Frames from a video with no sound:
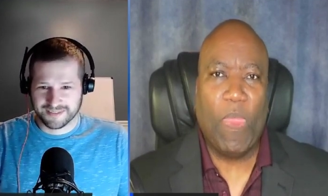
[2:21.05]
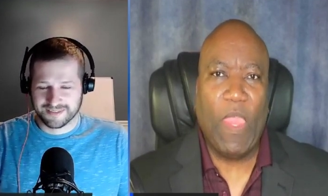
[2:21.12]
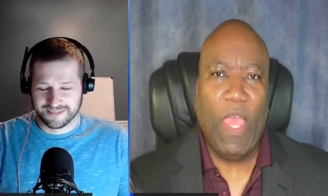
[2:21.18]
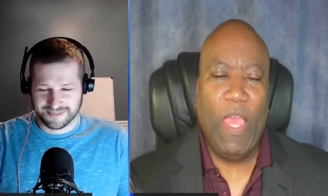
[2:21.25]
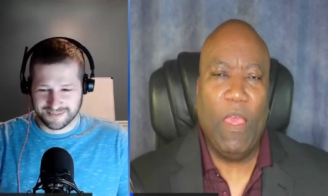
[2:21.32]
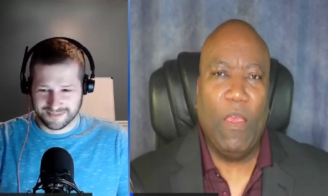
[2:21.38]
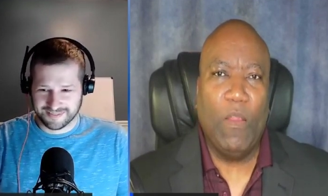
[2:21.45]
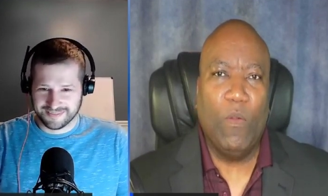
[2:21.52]

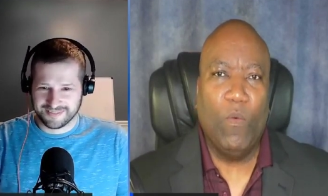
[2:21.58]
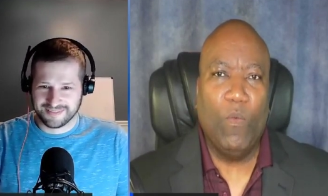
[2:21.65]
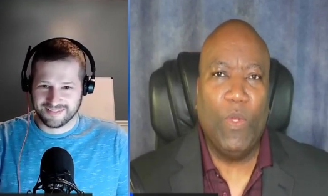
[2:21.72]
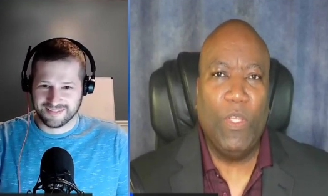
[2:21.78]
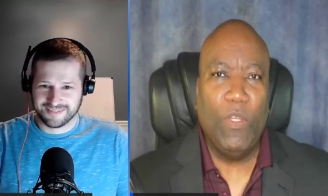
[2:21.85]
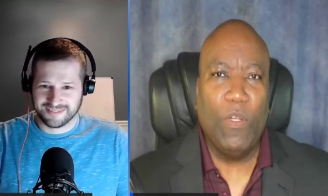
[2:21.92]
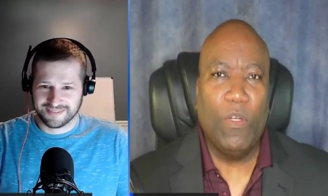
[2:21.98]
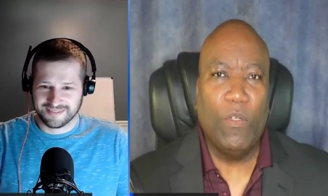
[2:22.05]
Speaker 1: And
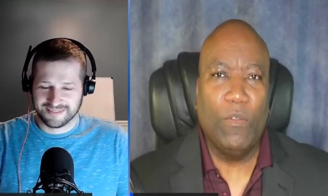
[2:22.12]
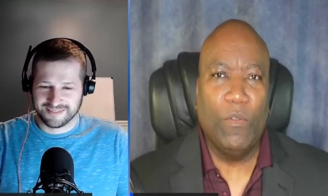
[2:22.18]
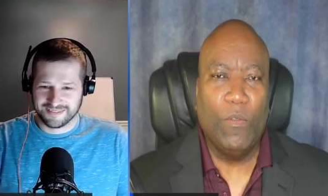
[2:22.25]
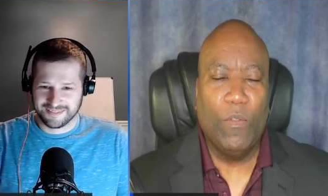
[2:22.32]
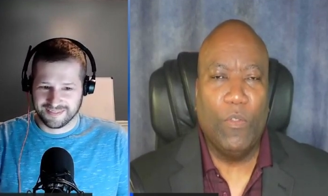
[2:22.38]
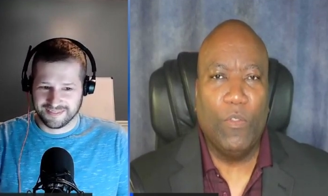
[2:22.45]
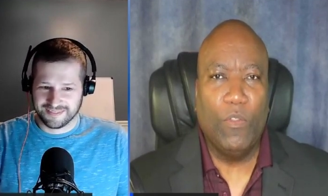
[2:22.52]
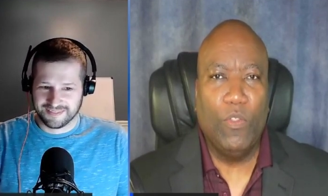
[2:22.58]
when you're
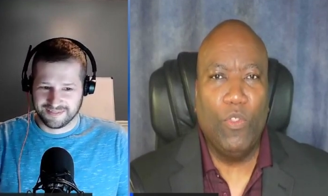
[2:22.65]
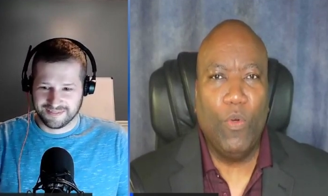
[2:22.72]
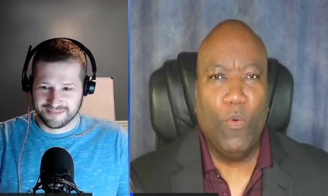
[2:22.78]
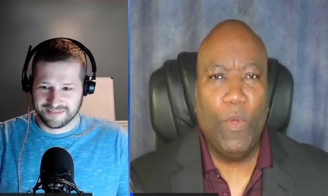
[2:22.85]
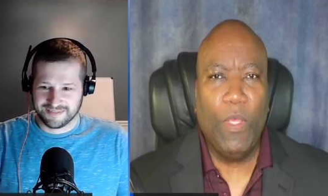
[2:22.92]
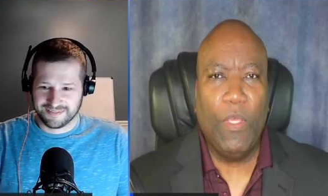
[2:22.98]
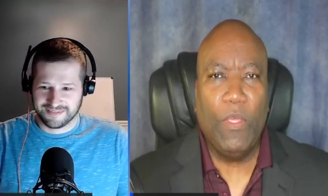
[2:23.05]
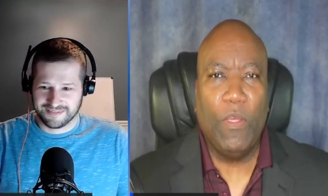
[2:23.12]

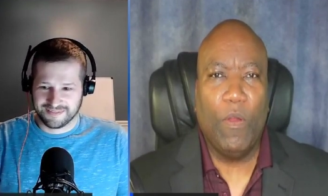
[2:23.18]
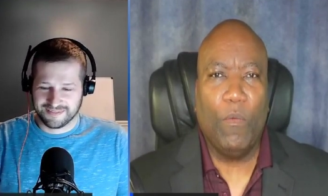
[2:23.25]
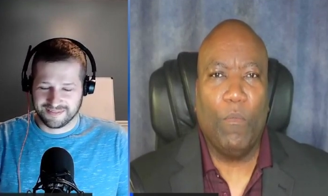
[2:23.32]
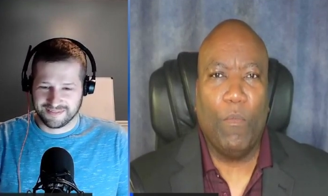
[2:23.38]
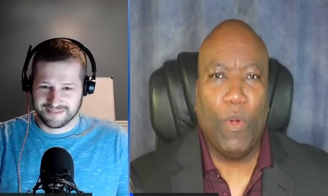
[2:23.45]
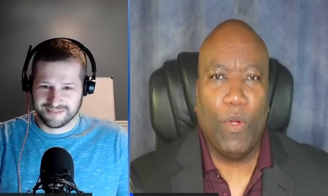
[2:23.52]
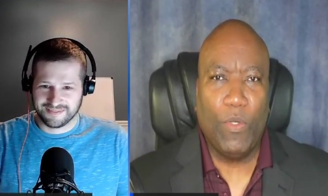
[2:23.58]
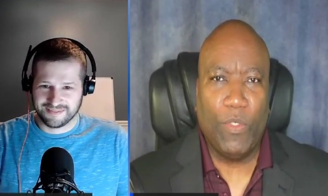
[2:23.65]
doing
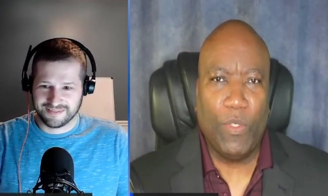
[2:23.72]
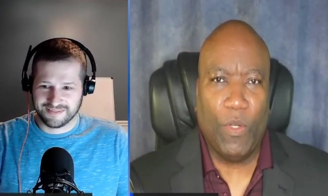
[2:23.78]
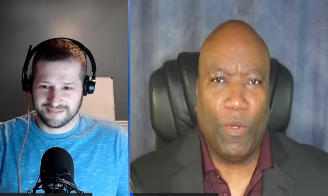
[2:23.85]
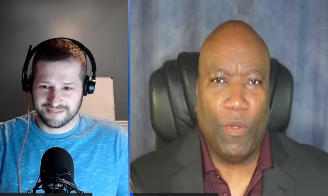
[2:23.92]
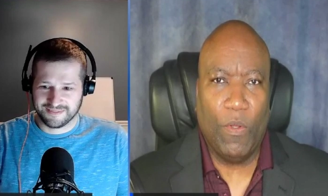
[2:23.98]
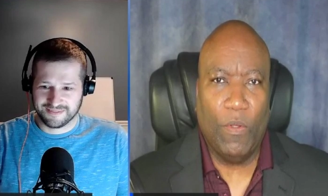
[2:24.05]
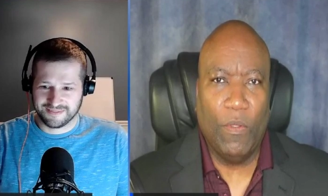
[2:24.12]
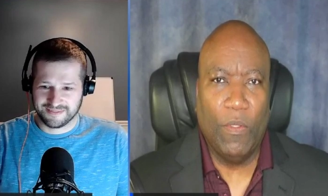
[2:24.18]

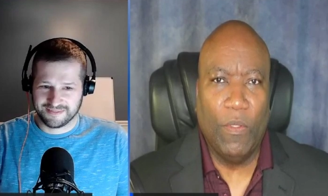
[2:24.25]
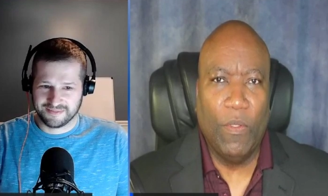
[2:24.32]
commercial,